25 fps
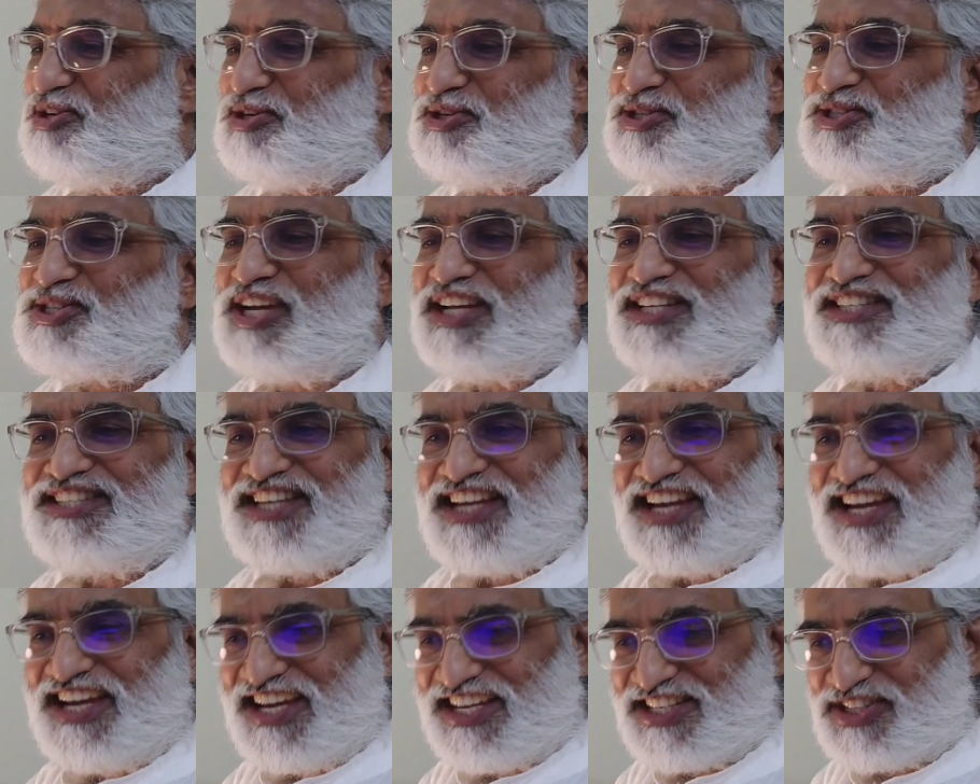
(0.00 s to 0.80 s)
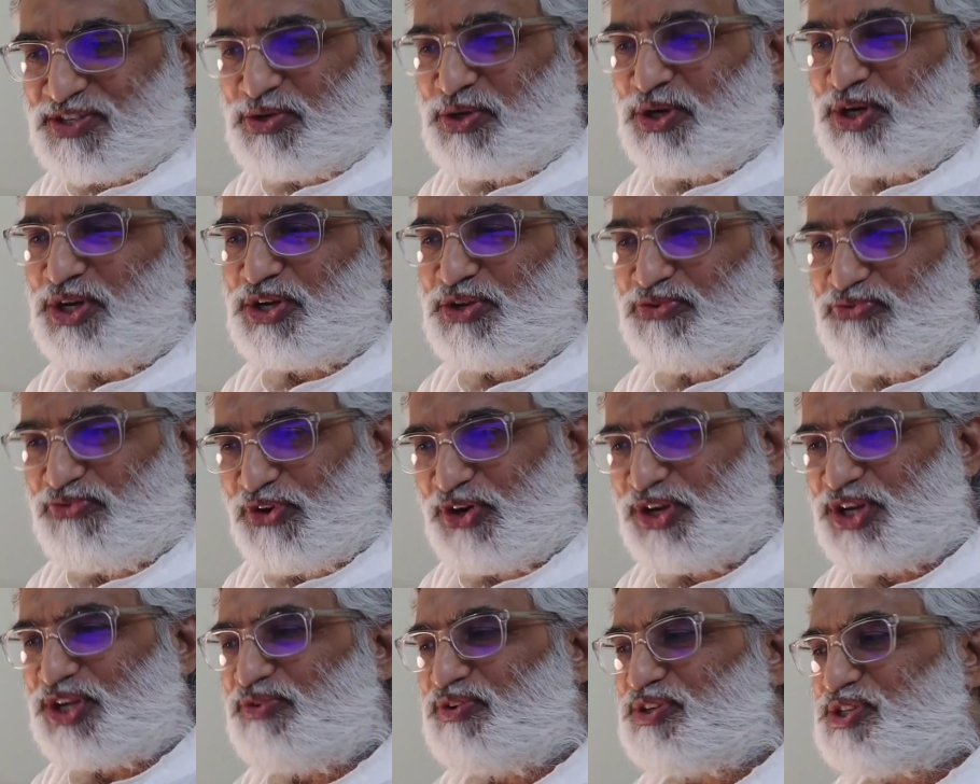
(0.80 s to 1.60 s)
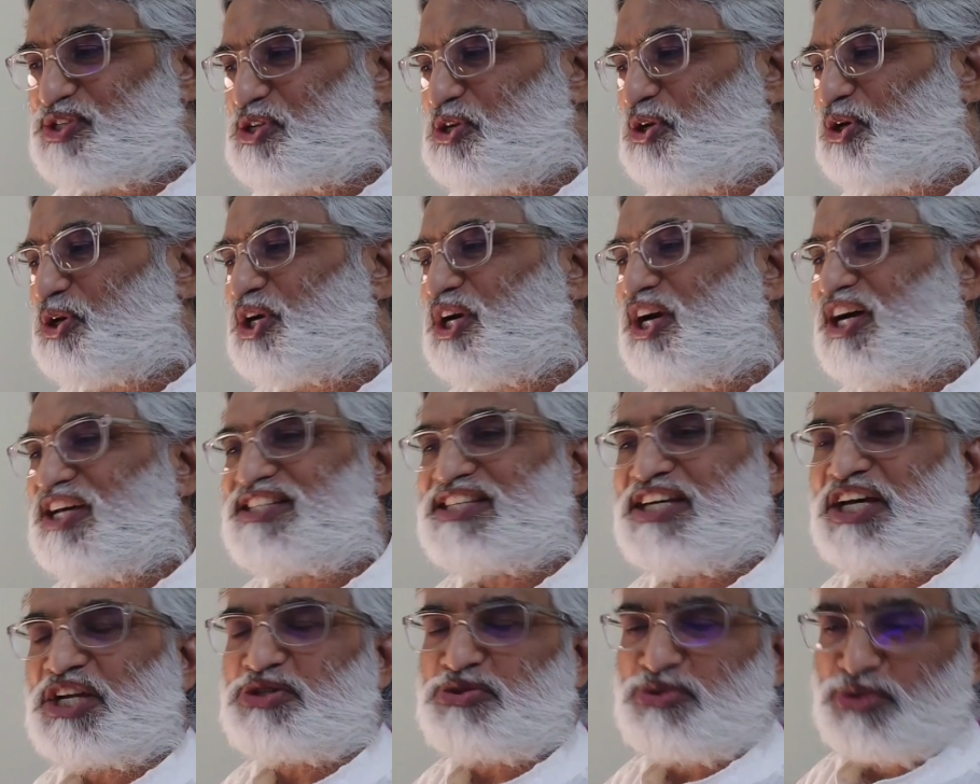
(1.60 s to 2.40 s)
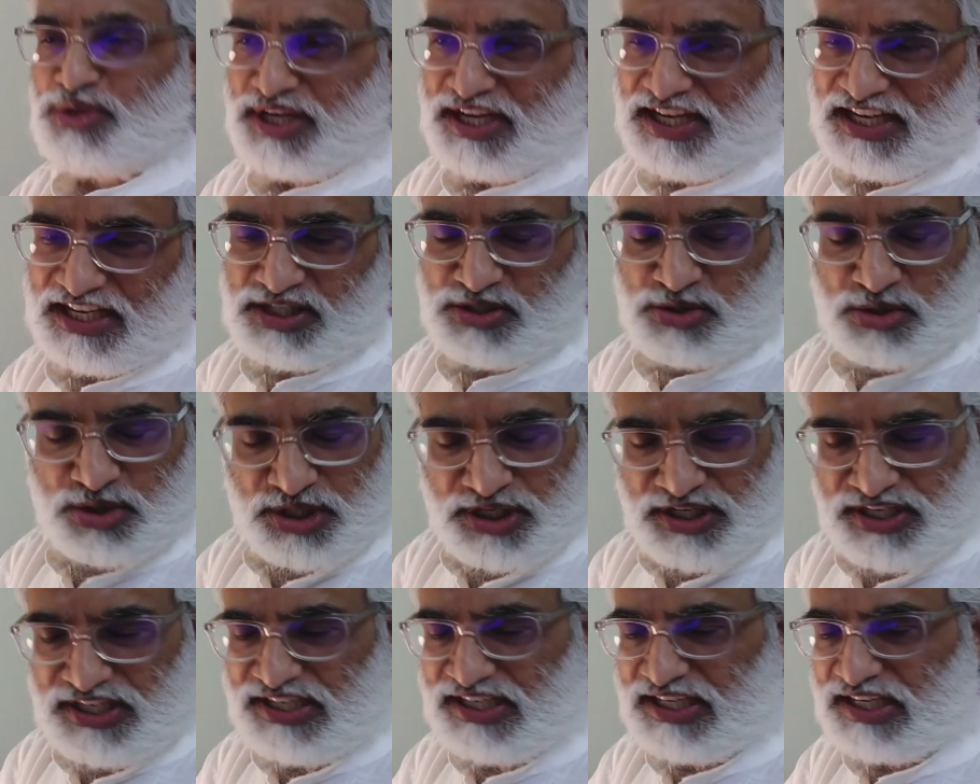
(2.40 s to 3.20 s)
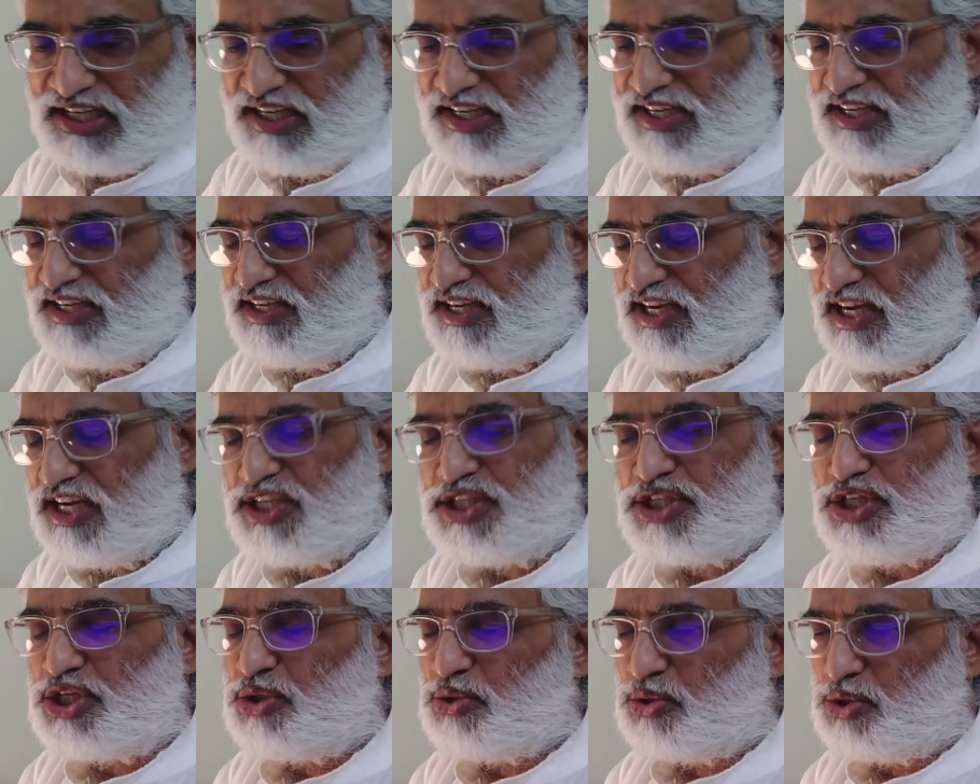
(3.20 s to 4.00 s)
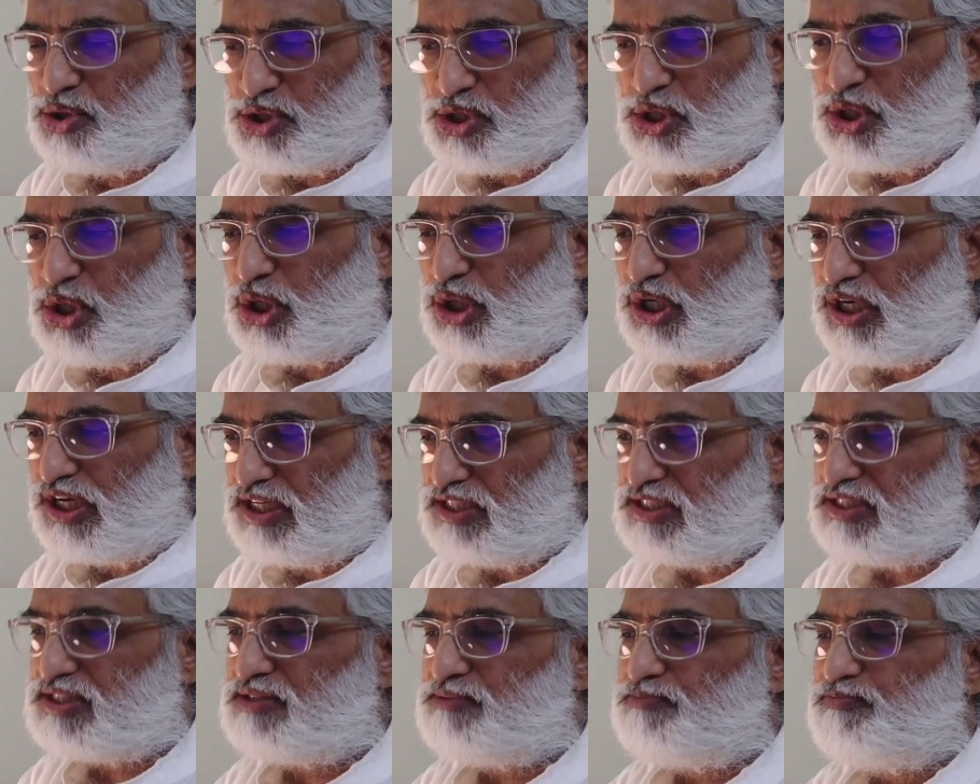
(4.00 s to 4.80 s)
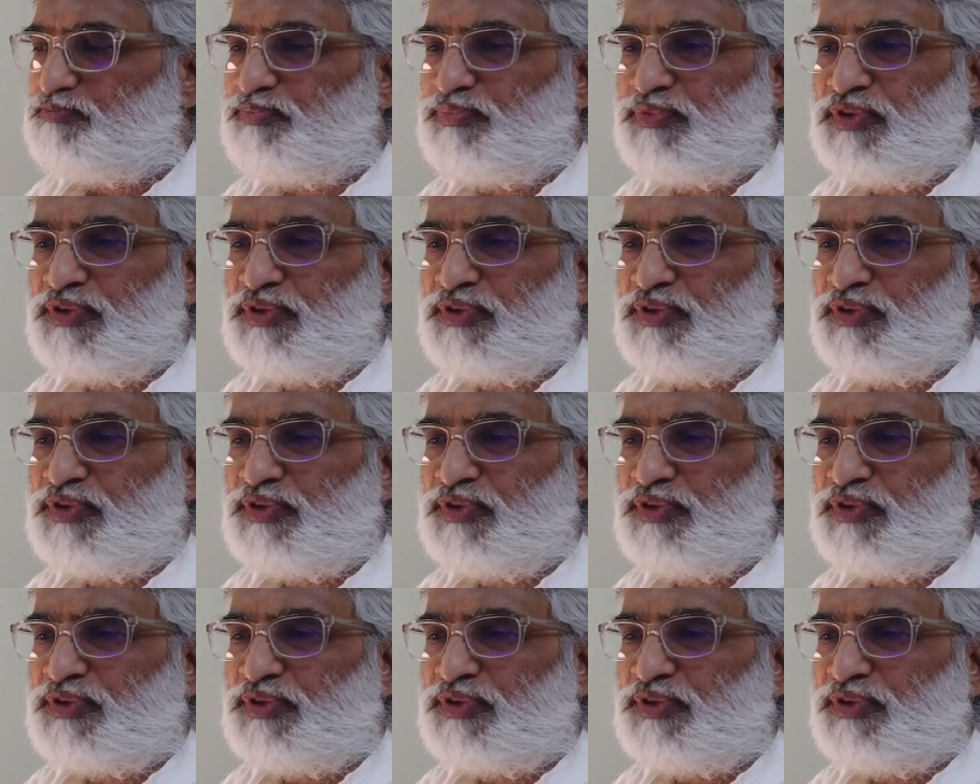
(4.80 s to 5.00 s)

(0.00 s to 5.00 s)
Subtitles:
Sanjay has got 41 slokas, Arjuna has got nearly 80 odd slokas.